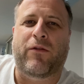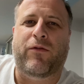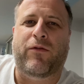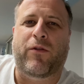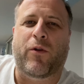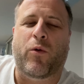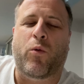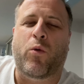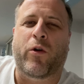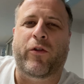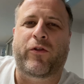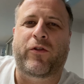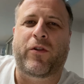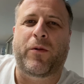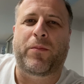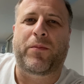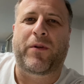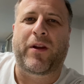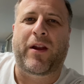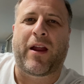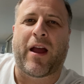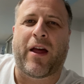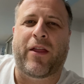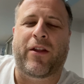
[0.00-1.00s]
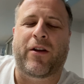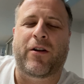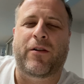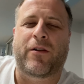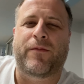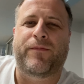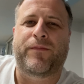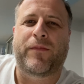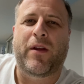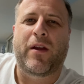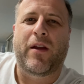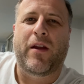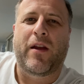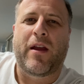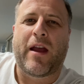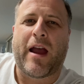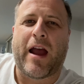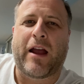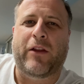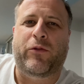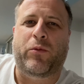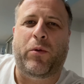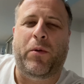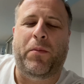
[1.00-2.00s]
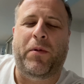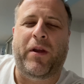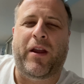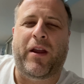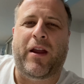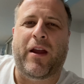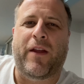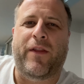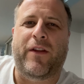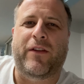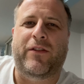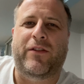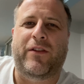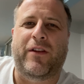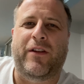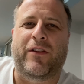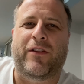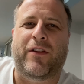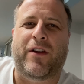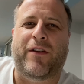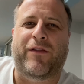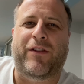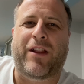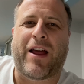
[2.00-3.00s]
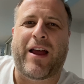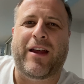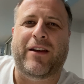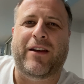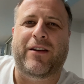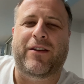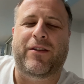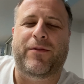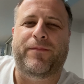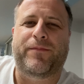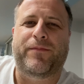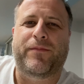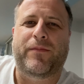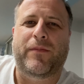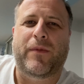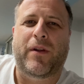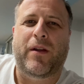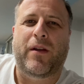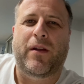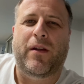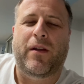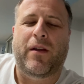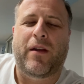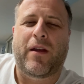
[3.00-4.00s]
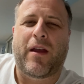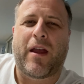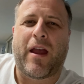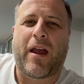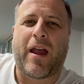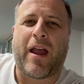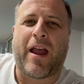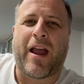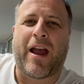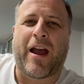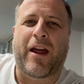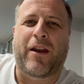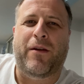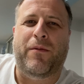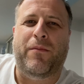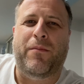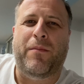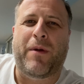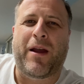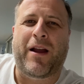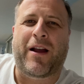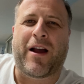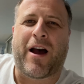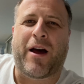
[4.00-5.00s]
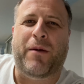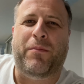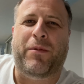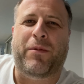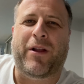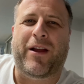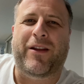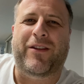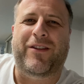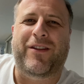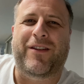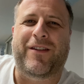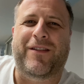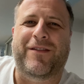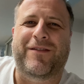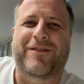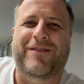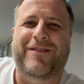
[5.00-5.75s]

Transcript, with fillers: for worship together as we begin this season of Lent. And may God bless you.